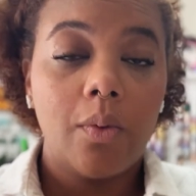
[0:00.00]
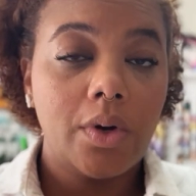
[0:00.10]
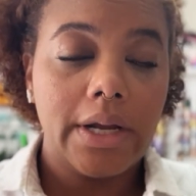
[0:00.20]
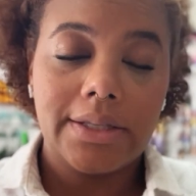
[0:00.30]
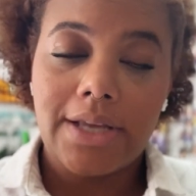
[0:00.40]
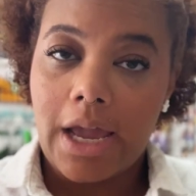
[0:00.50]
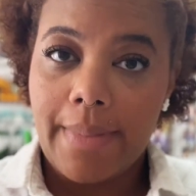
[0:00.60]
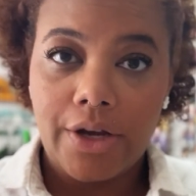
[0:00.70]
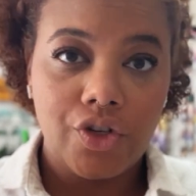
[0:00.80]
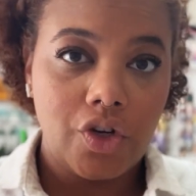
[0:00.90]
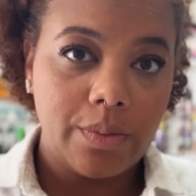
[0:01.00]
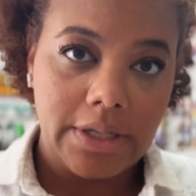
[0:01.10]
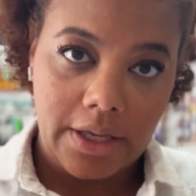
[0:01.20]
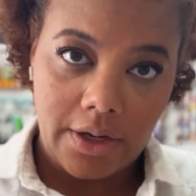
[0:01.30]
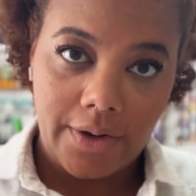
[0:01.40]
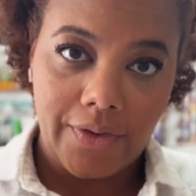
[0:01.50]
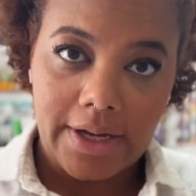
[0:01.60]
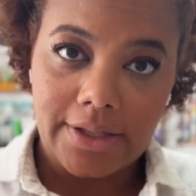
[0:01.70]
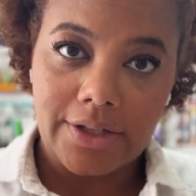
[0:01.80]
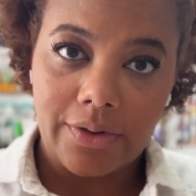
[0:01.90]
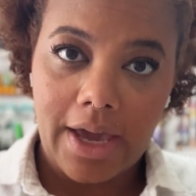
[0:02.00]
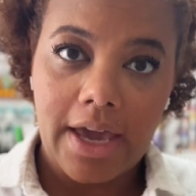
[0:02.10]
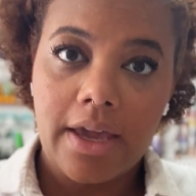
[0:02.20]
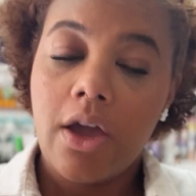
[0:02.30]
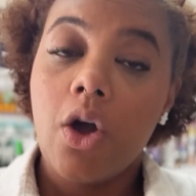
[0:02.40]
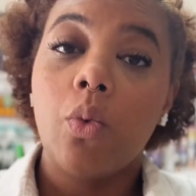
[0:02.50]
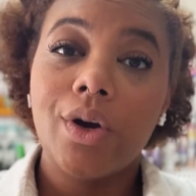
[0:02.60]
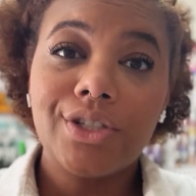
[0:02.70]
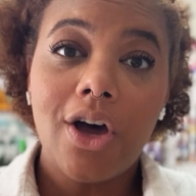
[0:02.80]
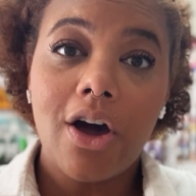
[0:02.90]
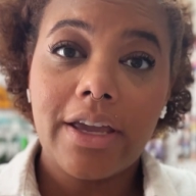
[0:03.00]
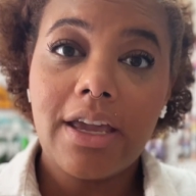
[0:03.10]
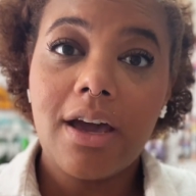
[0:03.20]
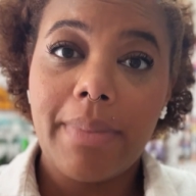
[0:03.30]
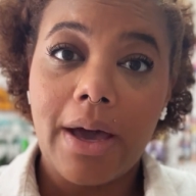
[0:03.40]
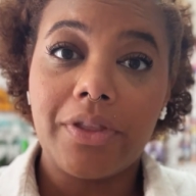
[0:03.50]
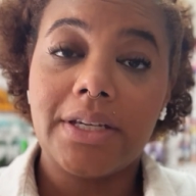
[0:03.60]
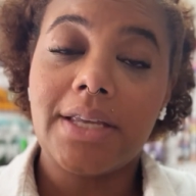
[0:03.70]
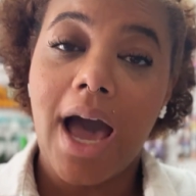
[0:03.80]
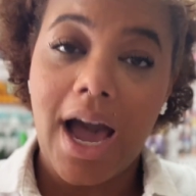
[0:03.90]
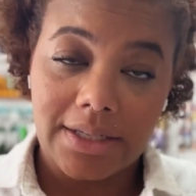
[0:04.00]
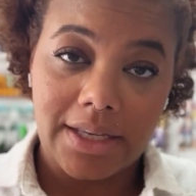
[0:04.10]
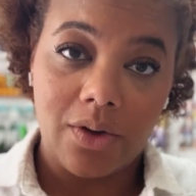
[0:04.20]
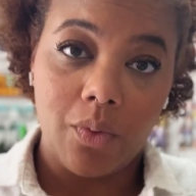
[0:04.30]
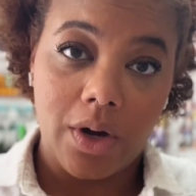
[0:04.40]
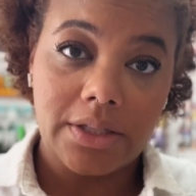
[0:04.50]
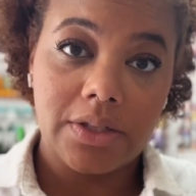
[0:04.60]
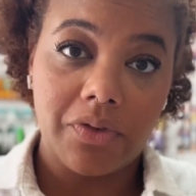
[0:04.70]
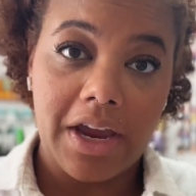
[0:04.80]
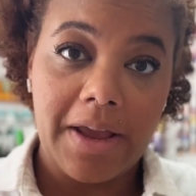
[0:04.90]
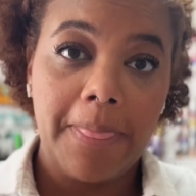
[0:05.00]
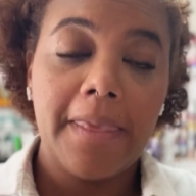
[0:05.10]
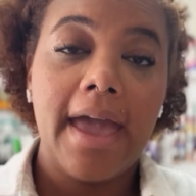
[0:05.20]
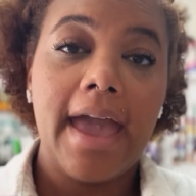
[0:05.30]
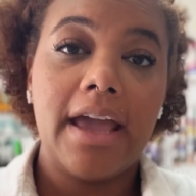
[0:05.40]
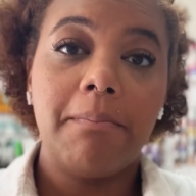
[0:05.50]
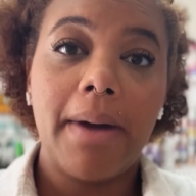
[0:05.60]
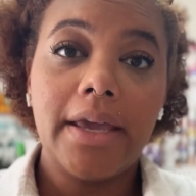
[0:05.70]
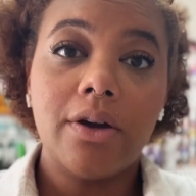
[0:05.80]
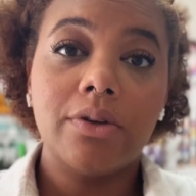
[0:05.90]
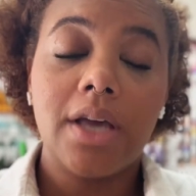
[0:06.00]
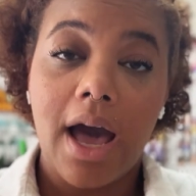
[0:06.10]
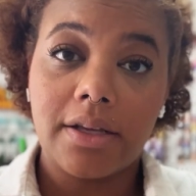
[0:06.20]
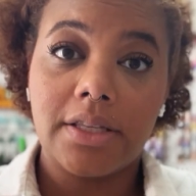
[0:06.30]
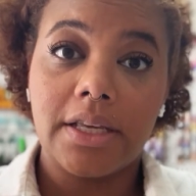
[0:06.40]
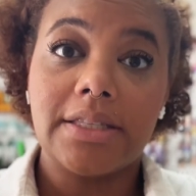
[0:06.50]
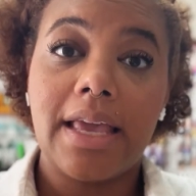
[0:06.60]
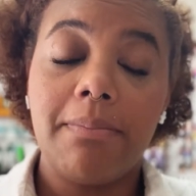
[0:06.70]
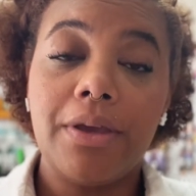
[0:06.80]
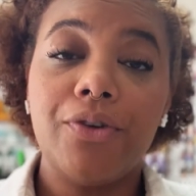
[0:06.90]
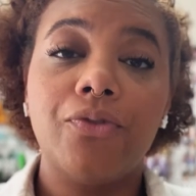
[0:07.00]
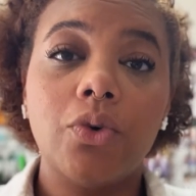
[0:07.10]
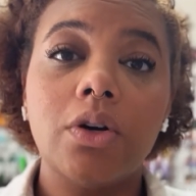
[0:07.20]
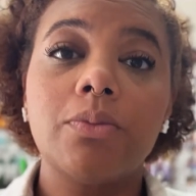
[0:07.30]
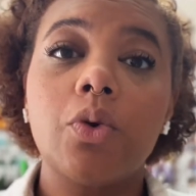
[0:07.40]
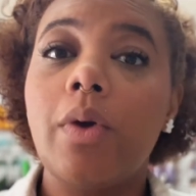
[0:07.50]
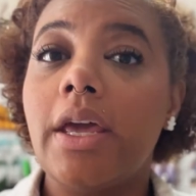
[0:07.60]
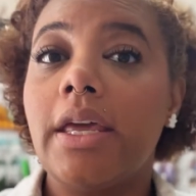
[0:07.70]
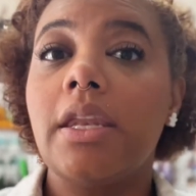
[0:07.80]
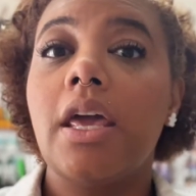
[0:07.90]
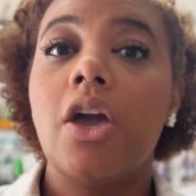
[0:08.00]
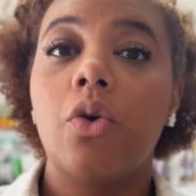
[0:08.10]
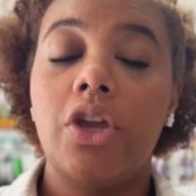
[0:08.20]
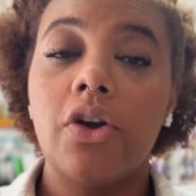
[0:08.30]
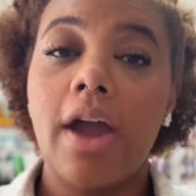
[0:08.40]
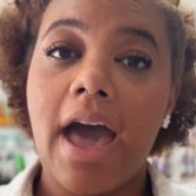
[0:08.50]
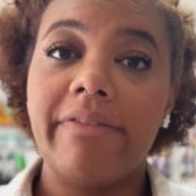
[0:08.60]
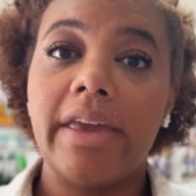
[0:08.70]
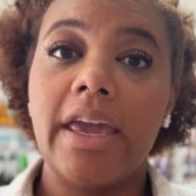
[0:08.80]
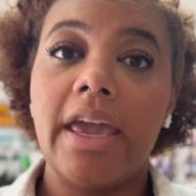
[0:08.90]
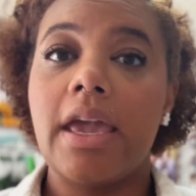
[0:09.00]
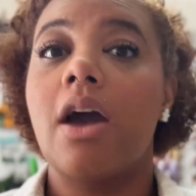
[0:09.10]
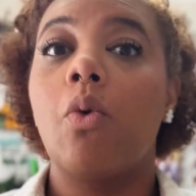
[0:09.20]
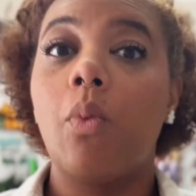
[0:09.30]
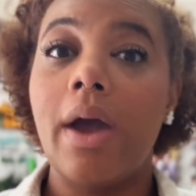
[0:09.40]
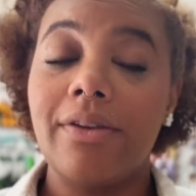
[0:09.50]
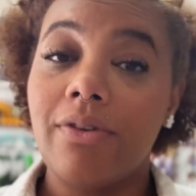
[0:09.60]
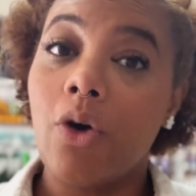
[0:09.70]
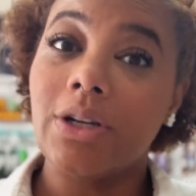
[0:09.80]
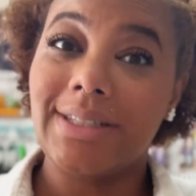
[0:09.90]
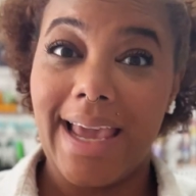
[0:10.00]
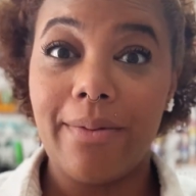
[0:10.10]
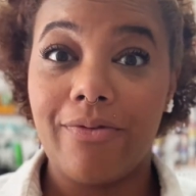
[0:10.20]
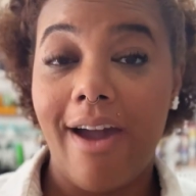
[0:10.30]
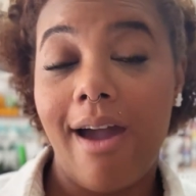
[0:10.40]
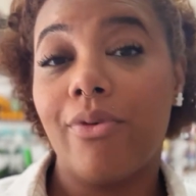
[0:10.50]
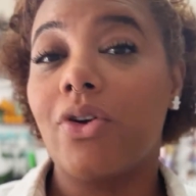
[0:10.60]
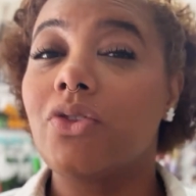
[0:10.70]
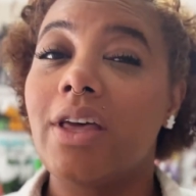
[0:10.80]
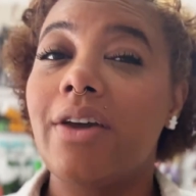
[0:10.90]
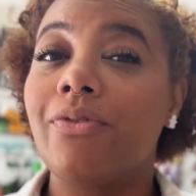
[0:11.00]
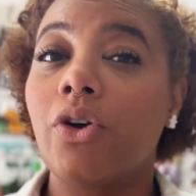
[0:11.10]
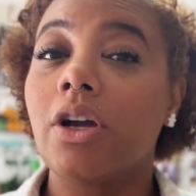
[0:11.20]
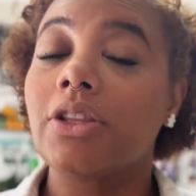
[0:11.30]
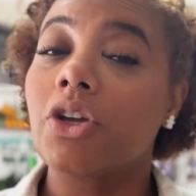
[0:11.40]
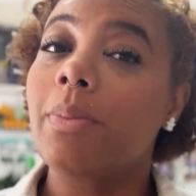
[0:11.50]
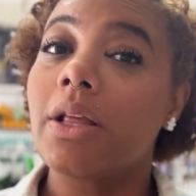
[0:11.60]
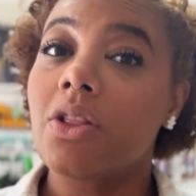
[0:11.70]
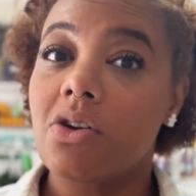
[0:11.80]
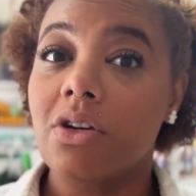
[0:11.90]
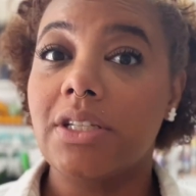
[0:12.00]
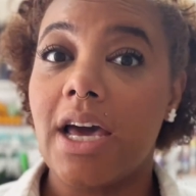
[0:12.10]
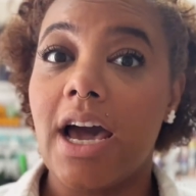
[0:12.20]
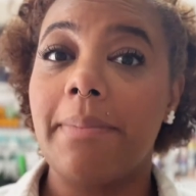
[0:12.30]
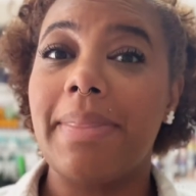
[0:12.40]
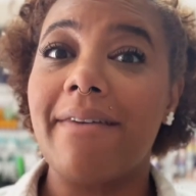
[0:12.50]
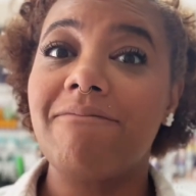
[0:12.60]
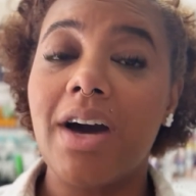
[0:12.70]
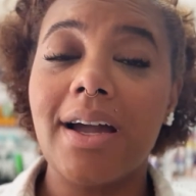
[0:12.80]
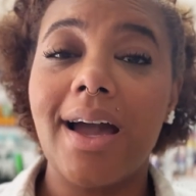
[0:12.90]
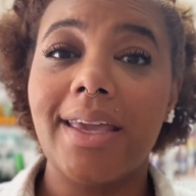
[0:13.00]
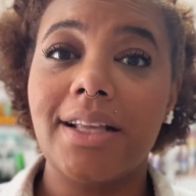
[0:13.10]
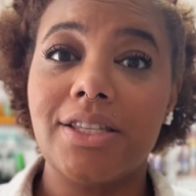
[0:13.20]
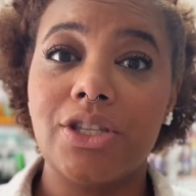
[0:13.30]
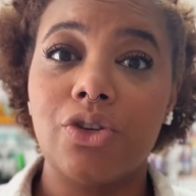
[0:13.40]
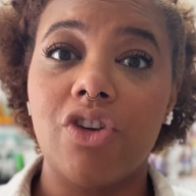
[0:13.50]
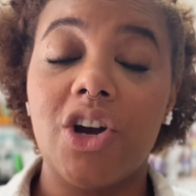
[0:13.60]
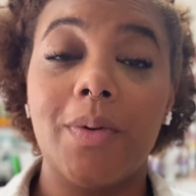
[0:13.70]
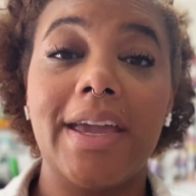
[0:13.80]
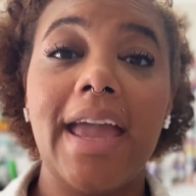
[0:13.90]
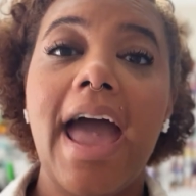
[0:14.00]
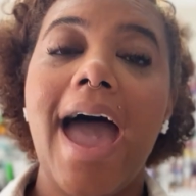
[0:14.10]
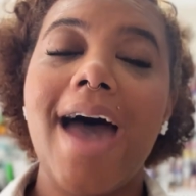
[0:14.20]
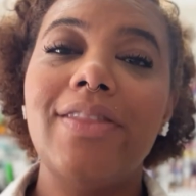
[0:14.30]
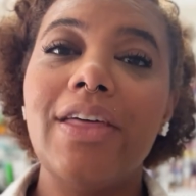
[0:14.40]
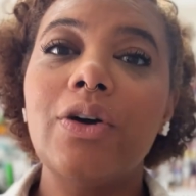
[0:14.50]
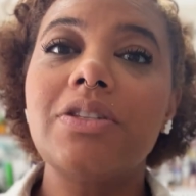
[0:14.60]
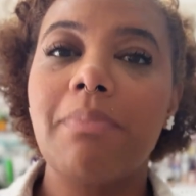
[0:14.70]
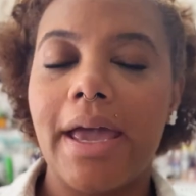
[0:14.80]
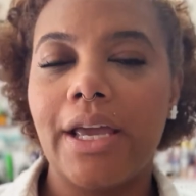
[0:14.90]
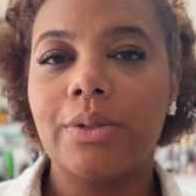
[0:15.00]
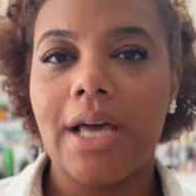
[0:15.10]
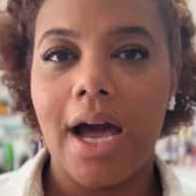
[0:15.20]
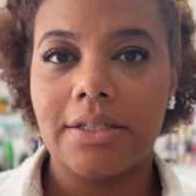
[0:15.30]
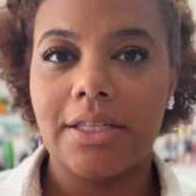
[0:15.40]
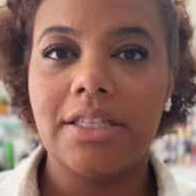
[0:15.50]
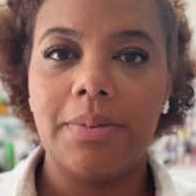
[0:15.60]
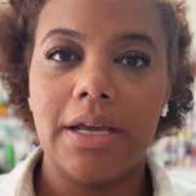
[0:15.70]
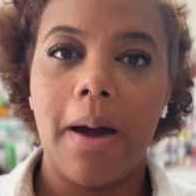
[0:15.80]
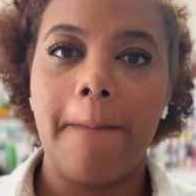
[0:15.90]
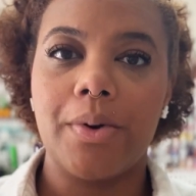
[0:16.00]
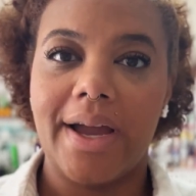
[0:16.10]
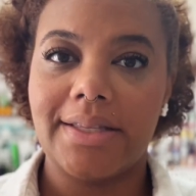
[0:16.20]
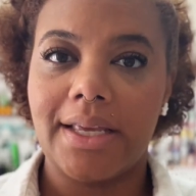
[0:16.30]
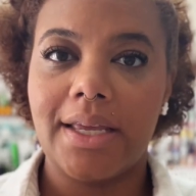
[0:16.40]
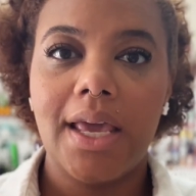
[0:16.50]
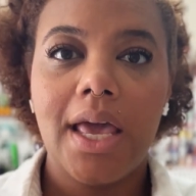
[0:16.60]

We're not talking about shrooms either, friends, okay? We're talking about the toxic ones, right? And mycotoxins can be formed when you're having wet or damp fabric live for a little bit longer time, that fungi gets to growing, and then those mycotoxins become present.